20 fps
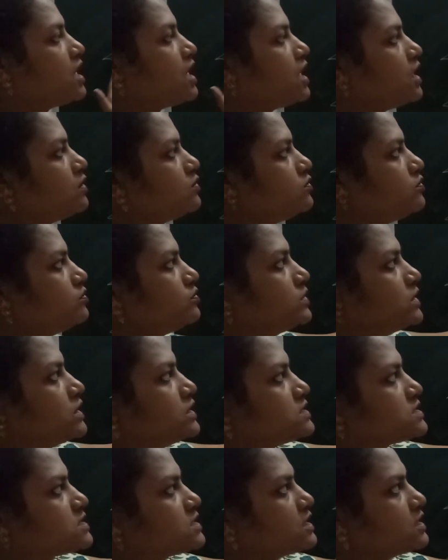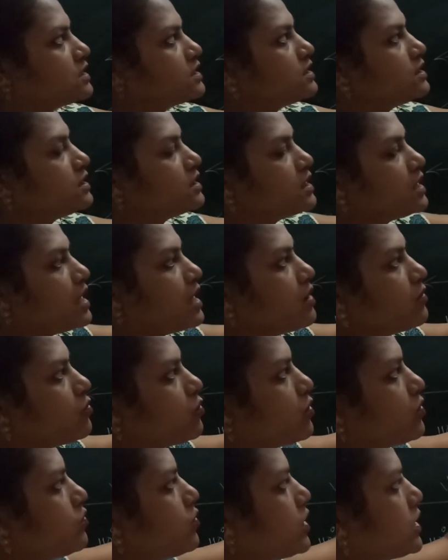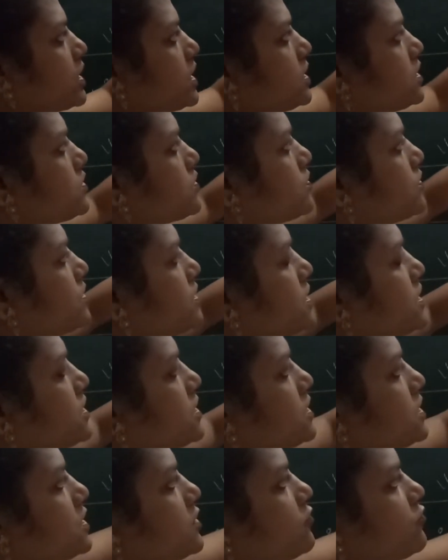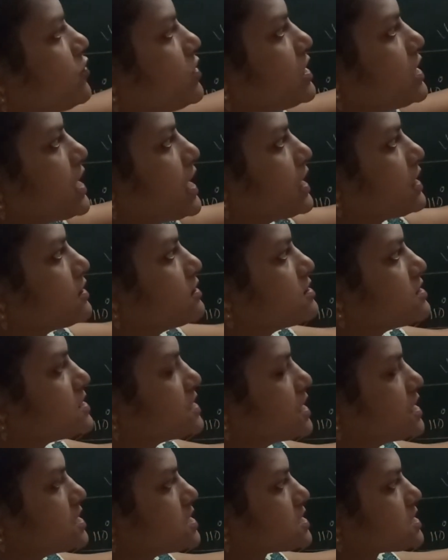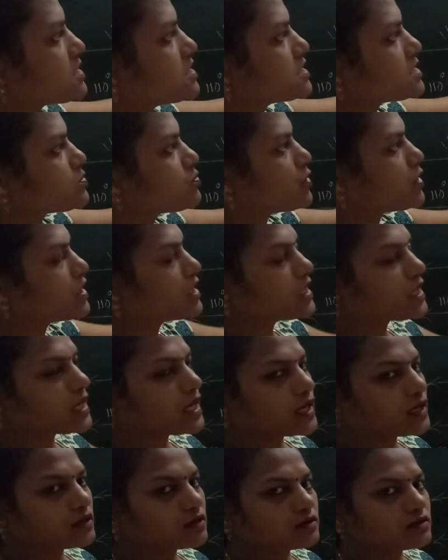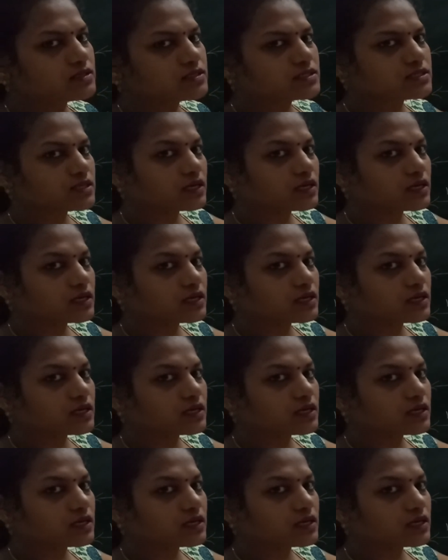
How? See what I told here, different angles, that is corresponding angles,